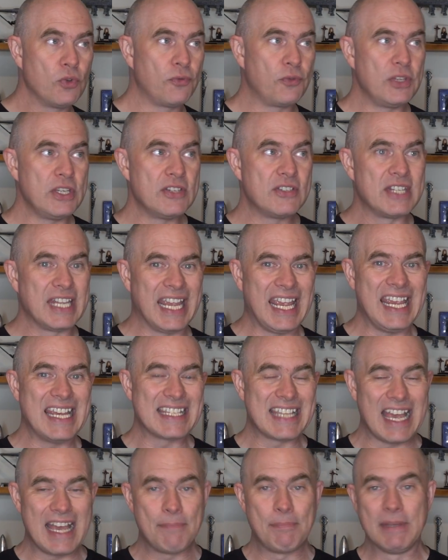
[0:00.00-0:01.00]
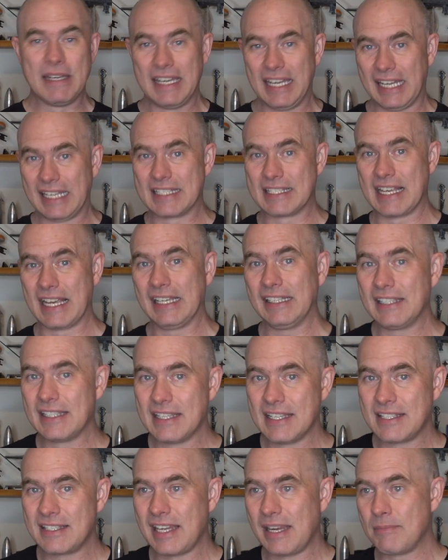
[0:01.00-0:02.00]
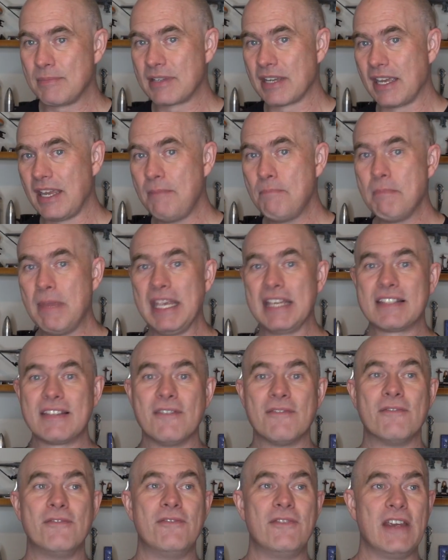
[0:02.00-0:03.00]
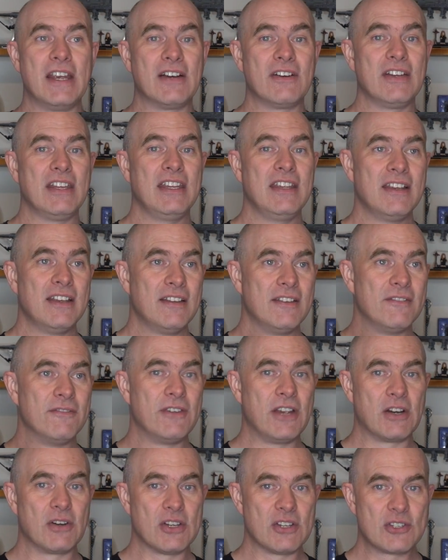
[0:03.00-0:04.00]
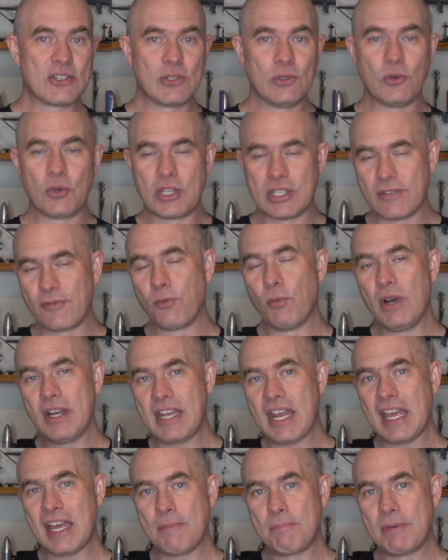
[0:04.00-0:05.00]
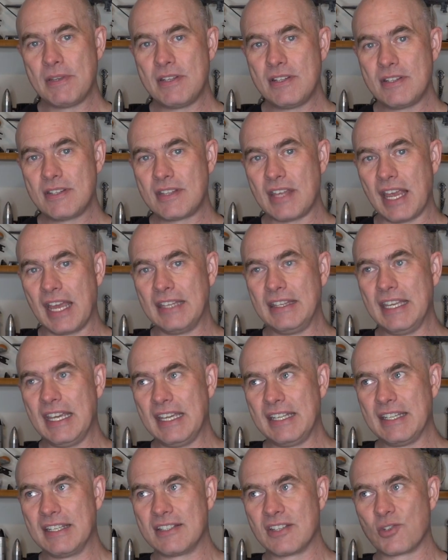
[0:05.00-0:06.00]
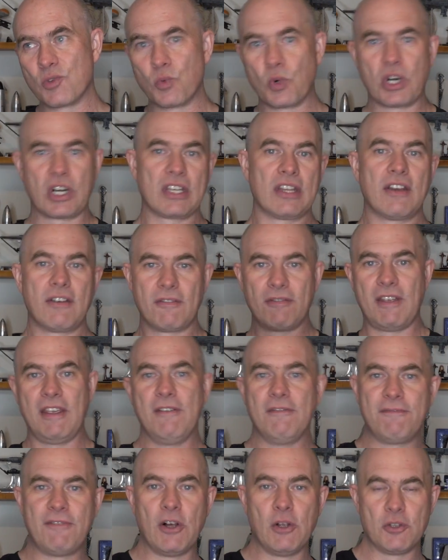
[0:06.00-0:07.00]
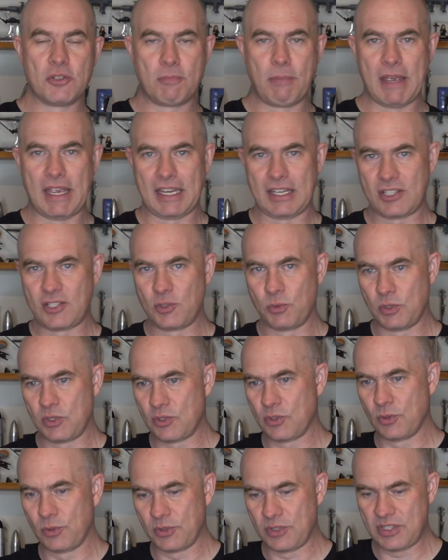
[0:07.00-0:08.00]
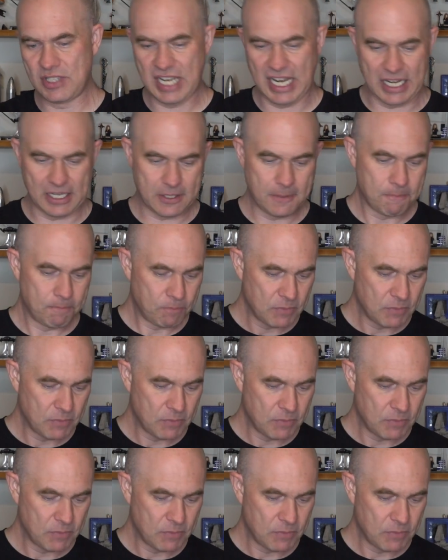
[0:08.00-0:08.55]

of these decays happen at exactly the same time makes it very very slow because if one happens and then it doesn't work and then it falls back to its old state.